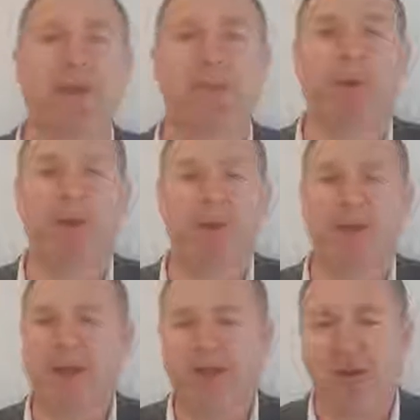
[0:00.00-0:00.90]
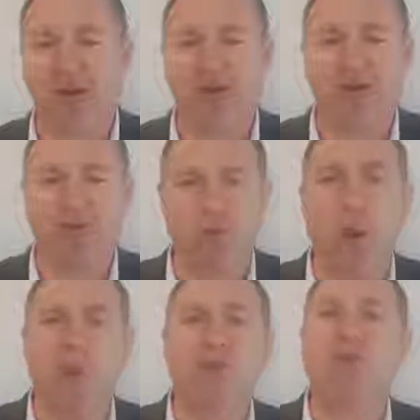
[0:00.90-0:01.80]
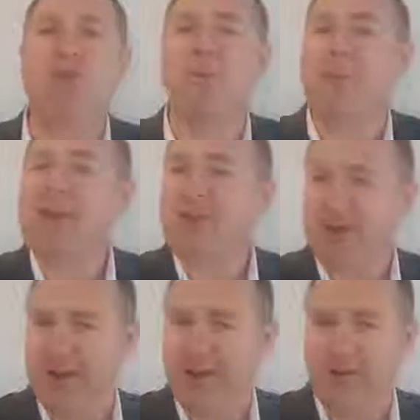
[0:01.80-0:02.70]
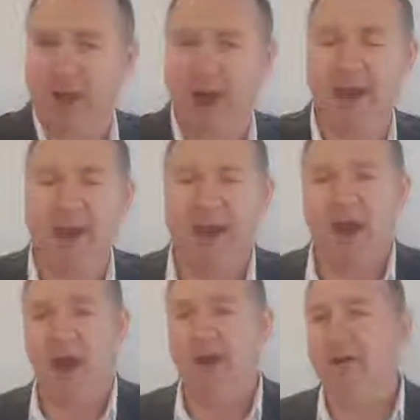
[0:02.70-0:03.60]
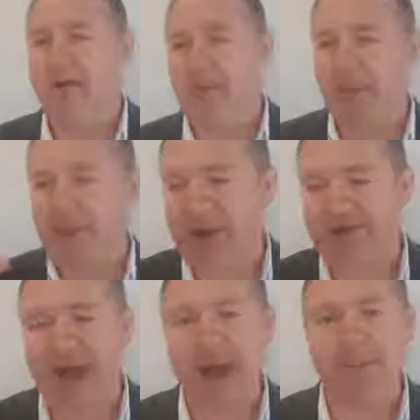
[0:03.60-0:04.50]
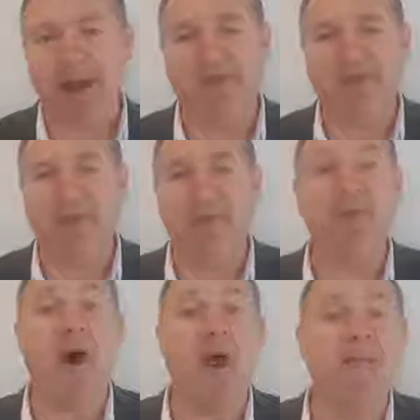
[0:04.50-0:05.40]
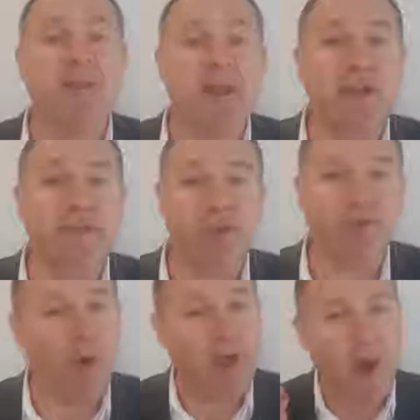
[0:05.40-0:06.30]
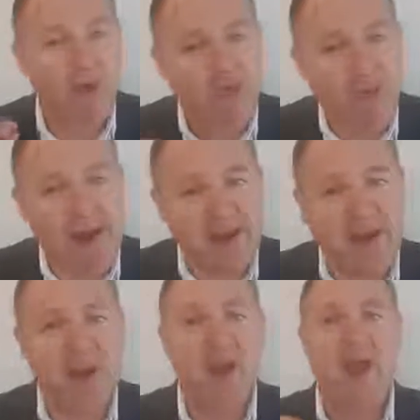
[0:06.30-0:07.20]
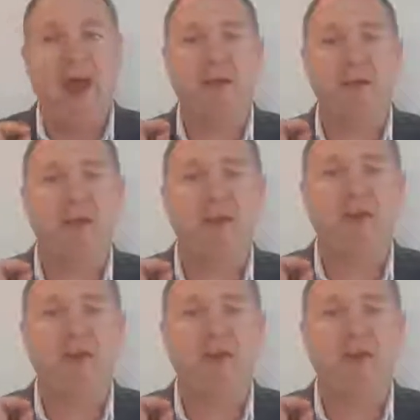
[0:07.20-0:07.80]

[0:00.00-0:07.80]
are going to be. They're going to grow incrementally, right? I've had people in my database for 5 years before they were ready, and then at the